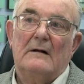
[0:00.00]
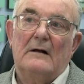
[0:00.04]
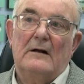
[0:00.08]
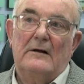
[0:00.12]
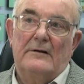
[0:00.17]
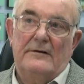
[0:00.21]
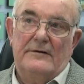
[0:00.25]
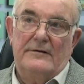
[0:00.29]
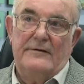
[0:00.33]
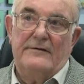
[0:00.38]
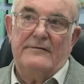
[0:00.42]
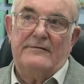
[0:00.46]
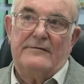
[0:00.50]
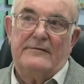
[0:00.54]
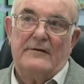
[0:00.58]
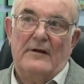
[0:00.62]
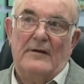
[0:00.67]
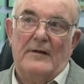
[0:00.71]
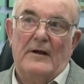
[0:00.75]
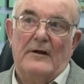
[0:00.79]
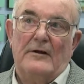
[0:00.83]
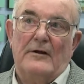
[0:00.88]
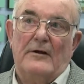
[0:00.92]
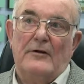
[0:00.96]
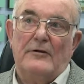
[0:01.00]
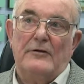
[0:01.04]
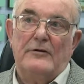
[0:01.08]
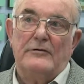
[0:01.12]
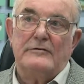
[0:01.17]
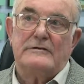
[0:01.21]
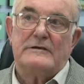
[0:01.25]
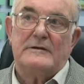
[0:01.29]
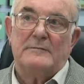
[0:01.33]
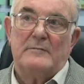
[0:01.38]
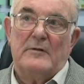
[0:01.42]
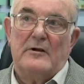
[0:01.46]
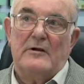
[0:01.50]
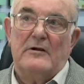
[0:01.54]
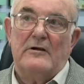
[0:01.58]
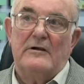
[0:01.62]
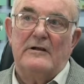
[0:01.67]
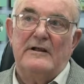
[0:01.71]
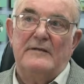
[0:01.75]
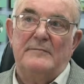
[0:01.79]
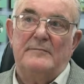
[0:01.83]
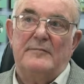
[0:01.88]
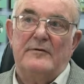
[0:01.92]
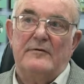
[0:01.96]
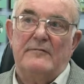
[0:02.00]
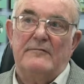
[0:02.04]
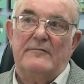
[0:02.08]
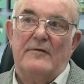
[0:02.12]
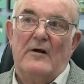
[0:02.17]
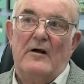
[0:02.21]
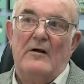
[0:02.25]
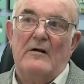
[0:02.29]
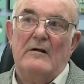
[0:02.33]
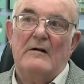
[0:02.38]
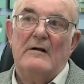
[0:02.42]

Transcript: is that there used to be a heap of